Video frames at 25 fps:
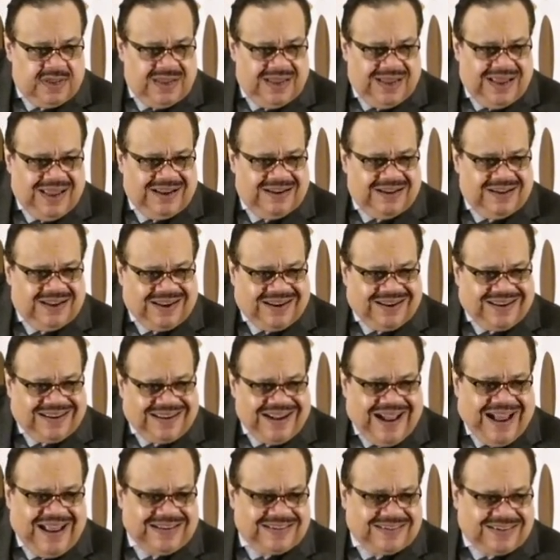in the
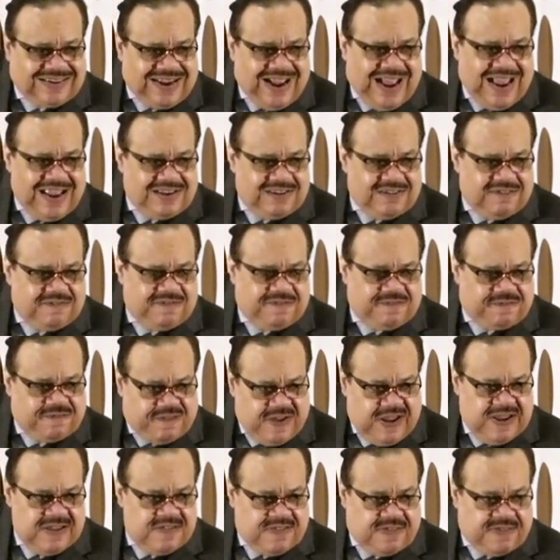God kind of
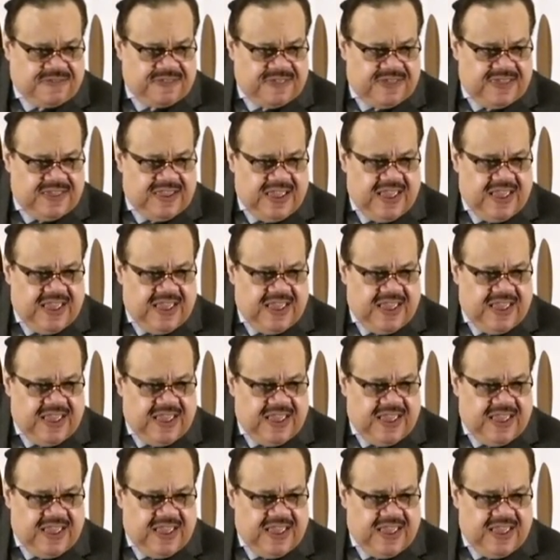faith